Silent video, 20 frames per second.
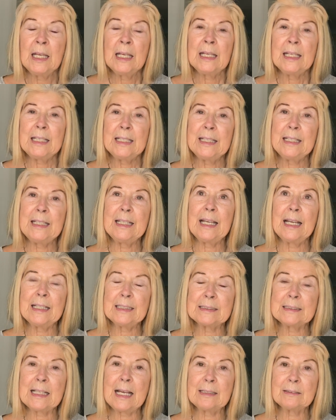he
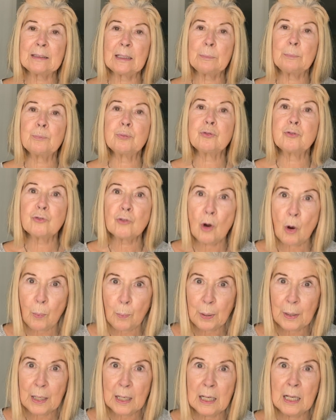has had a
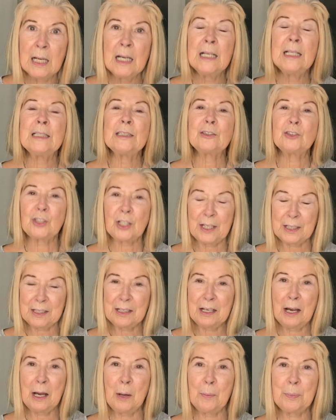proper
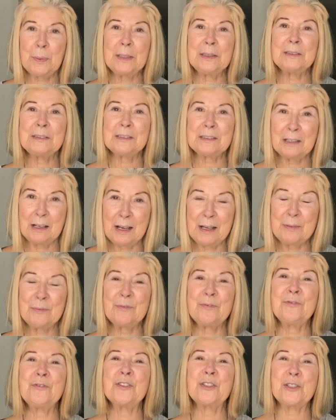checkup in
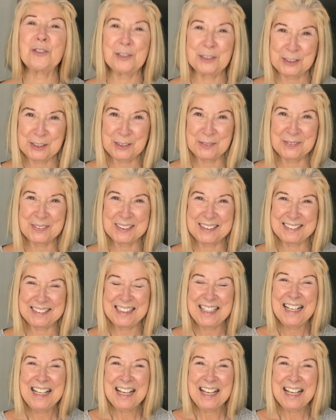time for Christmas.